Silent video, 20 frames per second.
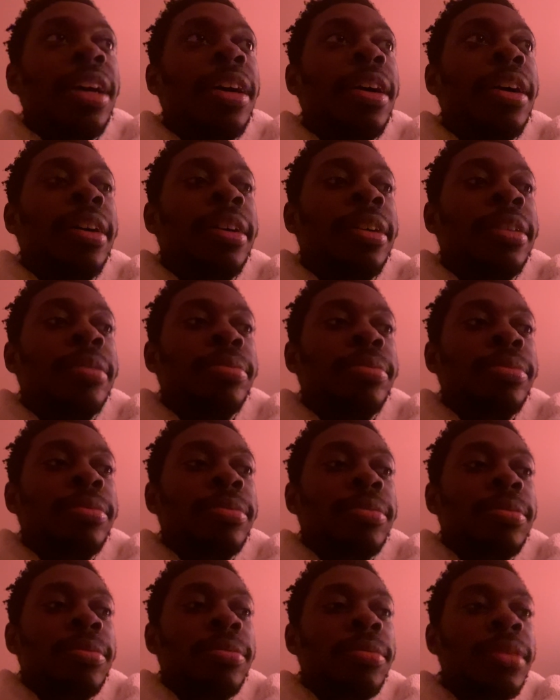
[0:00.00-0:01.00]

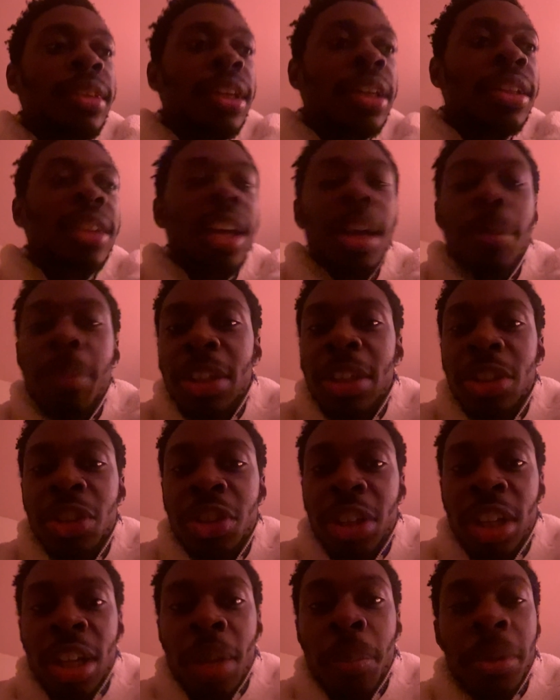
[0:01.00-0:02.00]
Not because you're
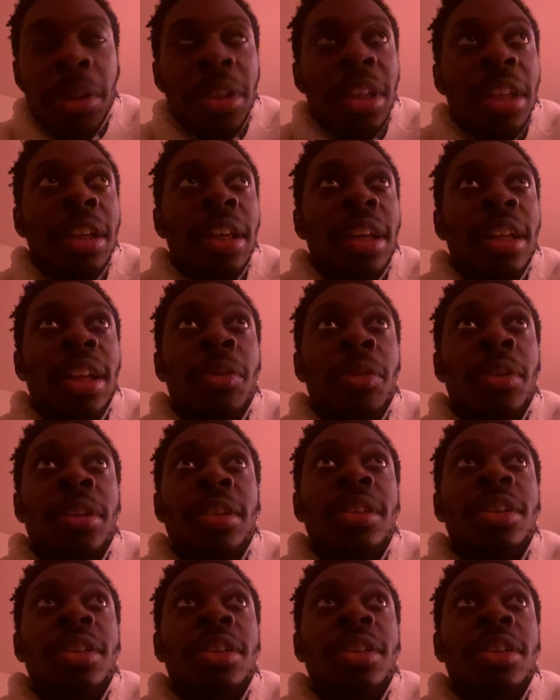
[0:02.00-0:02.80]
trying to bully anyone.